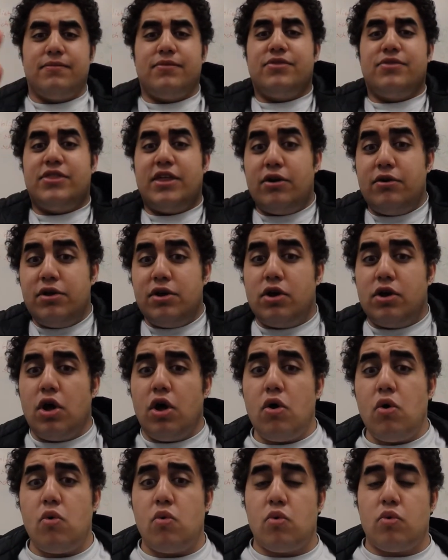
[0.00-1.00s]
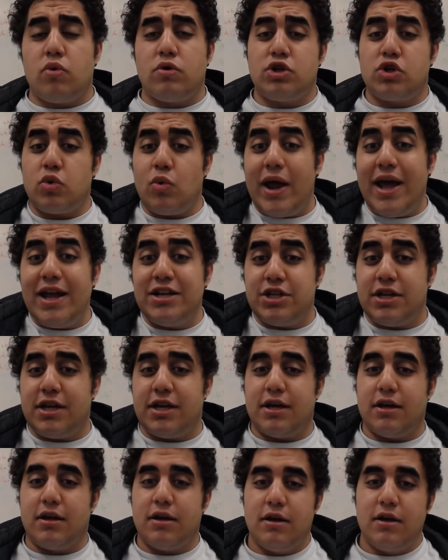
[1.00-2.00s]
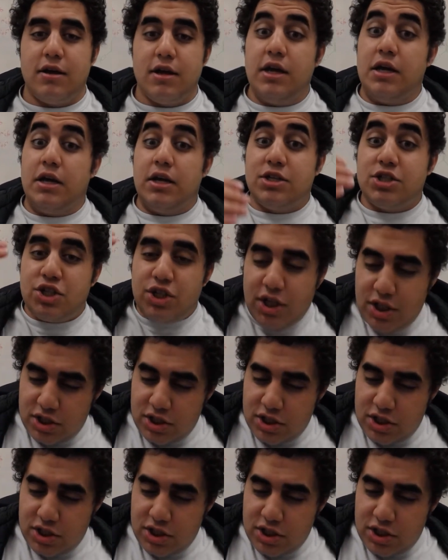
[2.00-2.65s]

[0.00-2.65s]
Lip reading: There you go. Tragedy. She